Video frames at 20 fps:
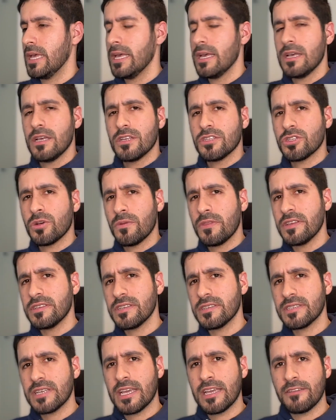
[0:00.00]
So this
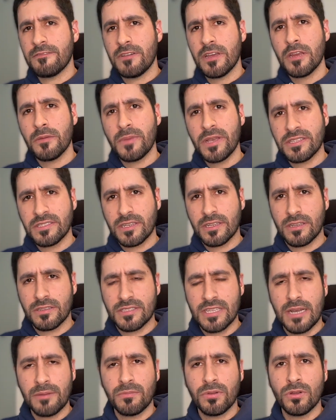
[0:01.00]
is a very basic
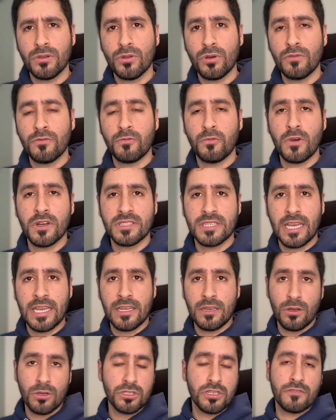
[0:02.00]
example of what a
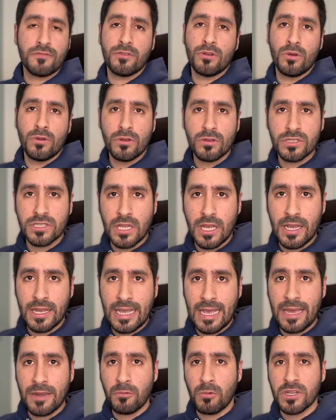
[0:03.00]
logic flow looks like
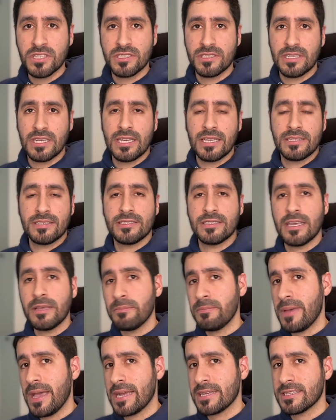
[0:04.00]
and what its
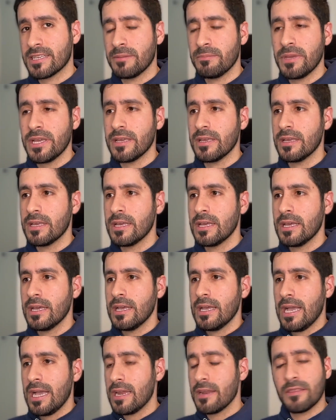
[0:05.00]
impact can be.
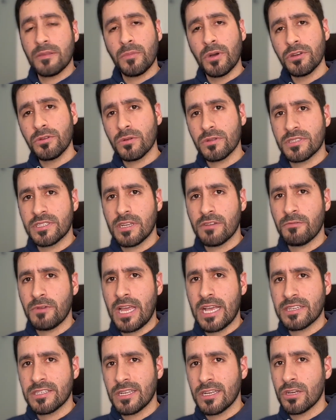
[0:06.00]
And in the module itself, we
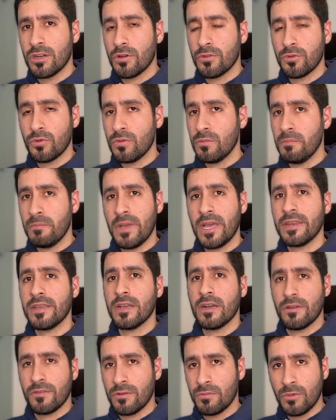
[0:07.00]
actually go through many
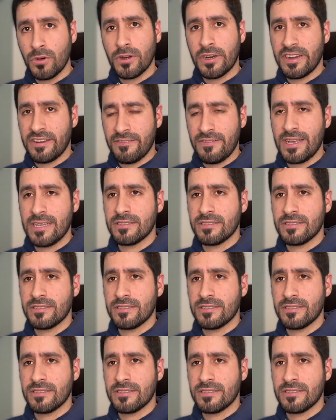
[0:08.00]
other more advanced